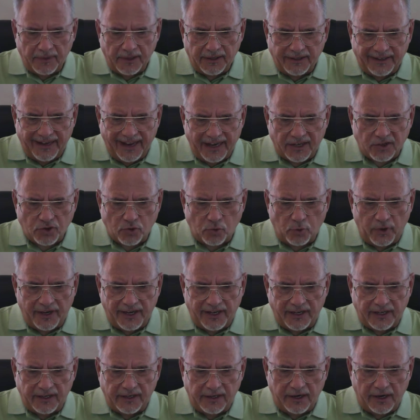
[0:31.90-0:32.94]
next
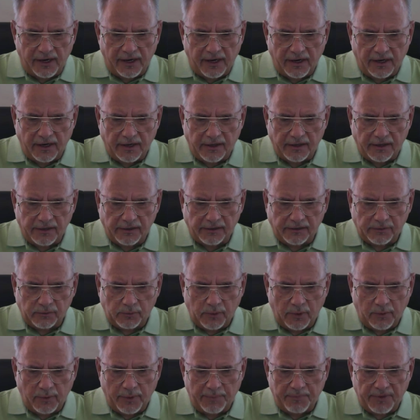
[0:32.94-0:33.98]
week,
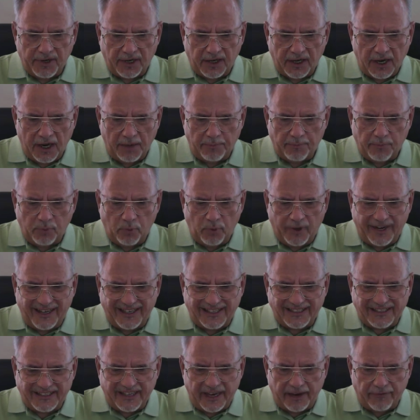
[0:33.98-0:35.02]
when we pick up week
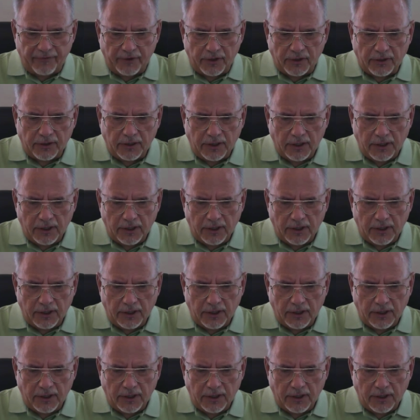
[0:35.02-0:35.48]
7,